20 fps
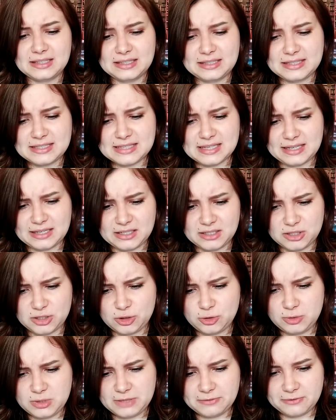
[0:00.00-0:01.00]
and it's like in
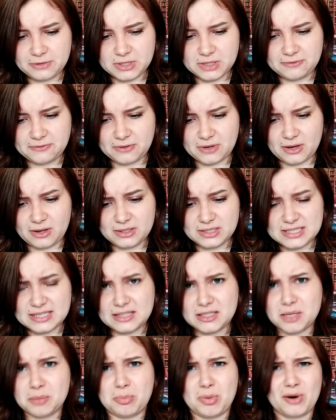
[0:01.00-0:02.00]
two different fonts
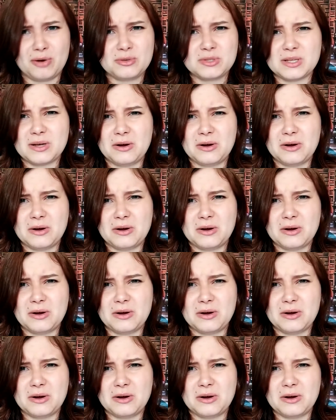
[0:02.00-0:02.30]
and they're both